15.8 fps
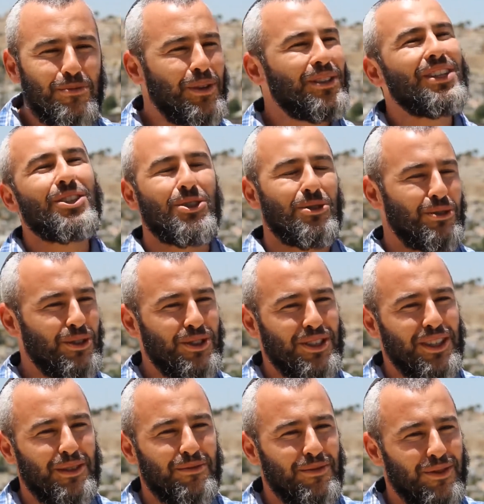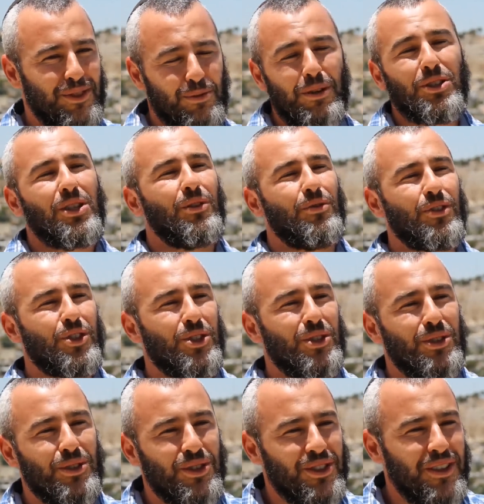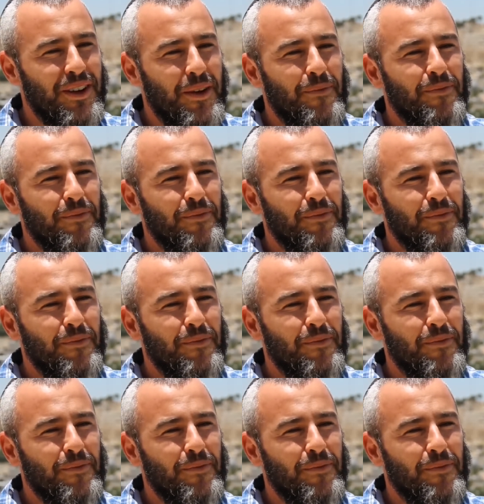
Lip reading: building Jerusalem, especially for Jews.